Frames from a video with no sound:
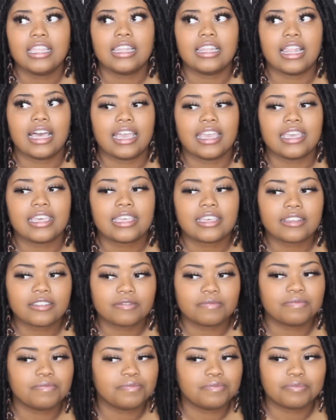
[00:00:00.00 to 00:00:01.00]
Like,
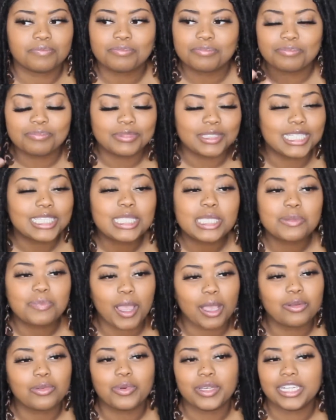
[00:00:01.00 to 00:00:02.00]
this is
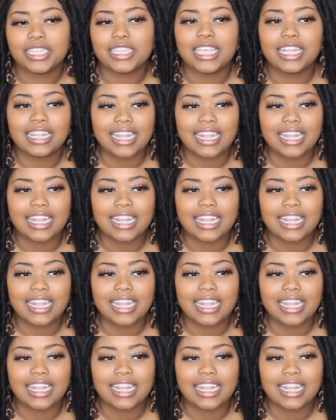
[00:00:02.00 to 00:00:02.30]
probably one of the